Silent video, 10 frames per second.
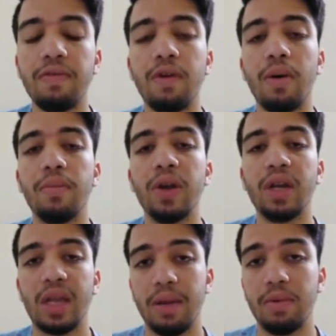form when
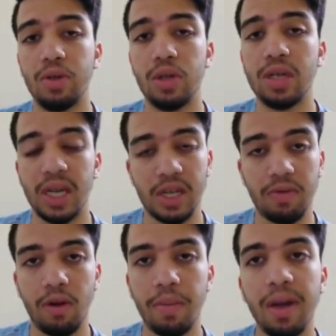it came to the Test
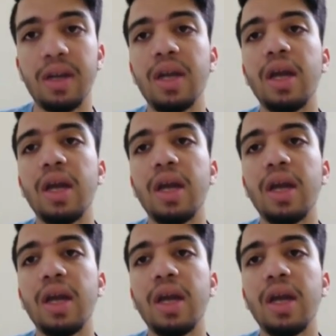format,